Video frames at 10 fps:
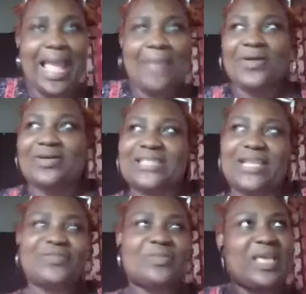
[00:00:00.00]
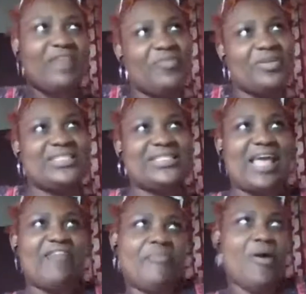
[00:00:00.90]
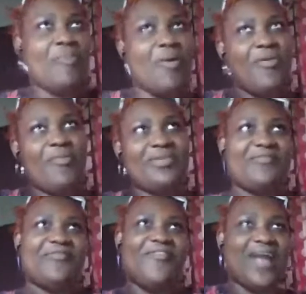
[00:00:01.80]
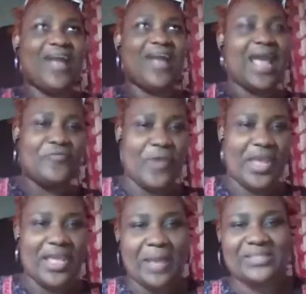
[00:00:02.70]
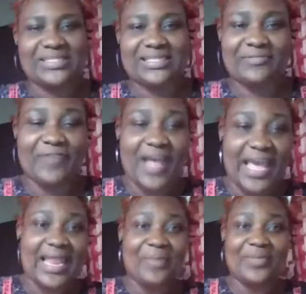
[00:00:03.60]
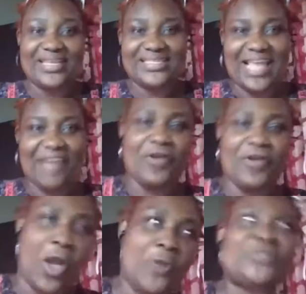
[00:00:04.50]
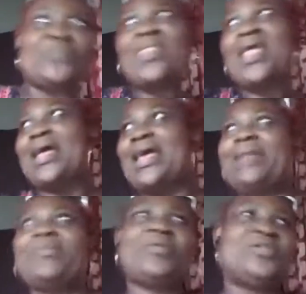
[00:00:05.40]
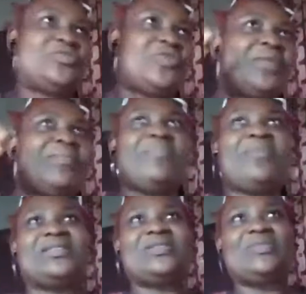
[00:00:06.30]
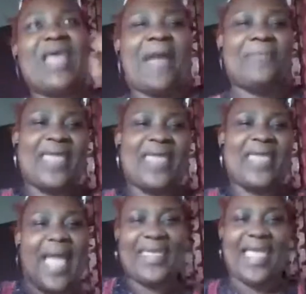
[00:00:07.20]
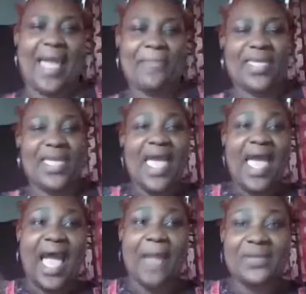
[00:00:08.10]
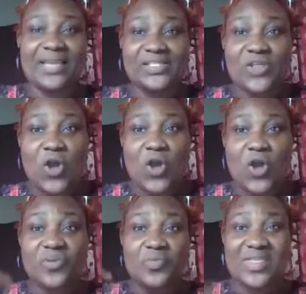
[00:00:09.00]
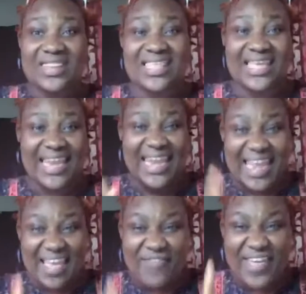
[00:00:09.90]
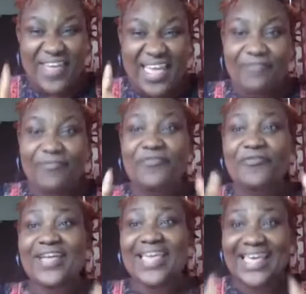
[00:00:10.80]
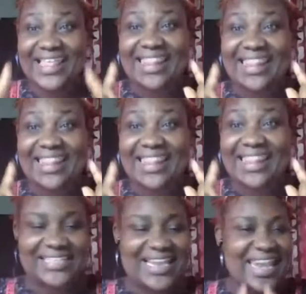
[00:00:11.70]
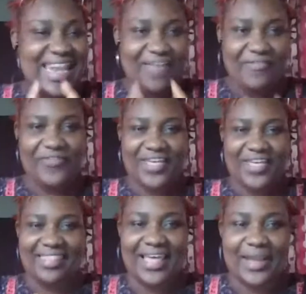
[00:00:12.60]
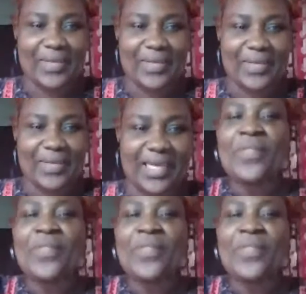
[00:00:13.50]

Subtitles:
because I love to make everybody's life pop, pop, pop in a fun kind of way. I'm a certified happiness life coach. I'm always trying my best to be happy, happy, happy. Happiness comes from within. Never, ever forget that. Never forget that. Okay.